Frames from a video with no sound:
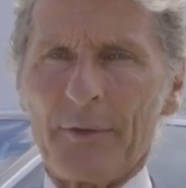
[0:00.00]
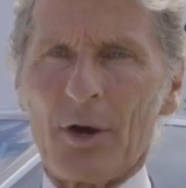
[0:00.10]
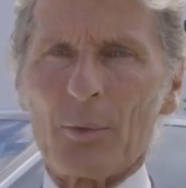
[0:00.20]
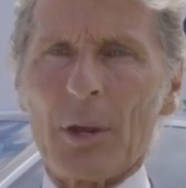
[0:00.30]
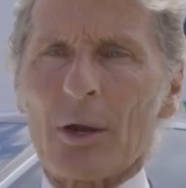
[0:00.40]

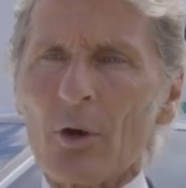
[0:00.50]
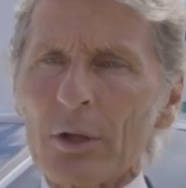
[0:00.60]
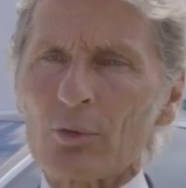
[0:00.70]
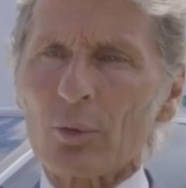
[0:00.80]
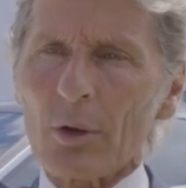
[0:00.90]
Now we are
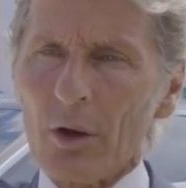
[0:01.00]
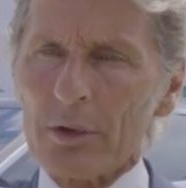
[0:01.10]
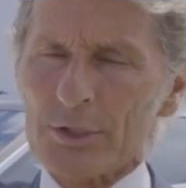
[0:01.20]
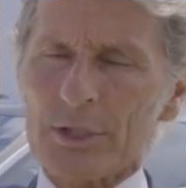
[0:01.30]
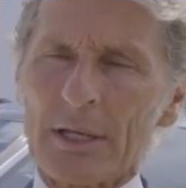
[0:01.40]
going to
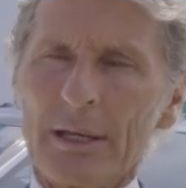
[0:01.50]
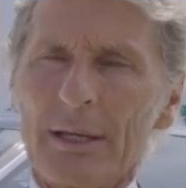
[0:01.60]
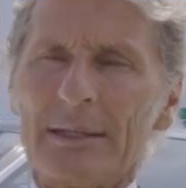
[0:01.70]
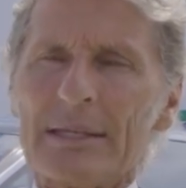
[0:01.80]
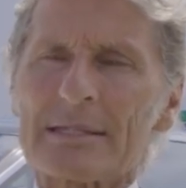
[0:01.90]
launch
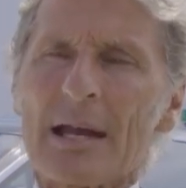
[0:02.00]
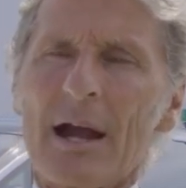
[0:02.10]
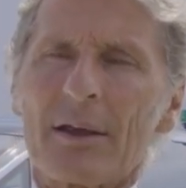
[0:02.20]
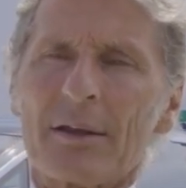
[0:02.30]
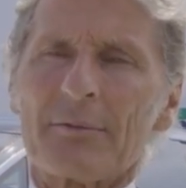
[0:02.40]
this
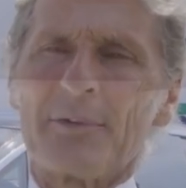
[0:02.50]
car in